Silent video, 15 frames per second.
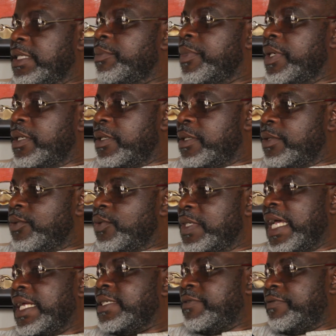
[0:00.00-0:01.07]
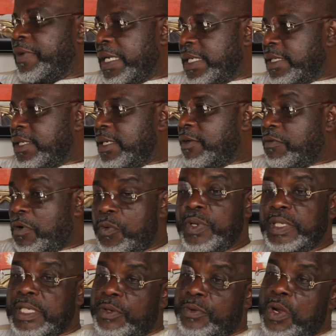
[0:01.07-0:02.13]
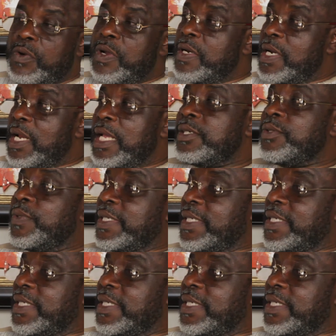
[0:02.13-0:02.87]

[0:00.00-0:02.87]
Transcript: email to that effect, for which they recognized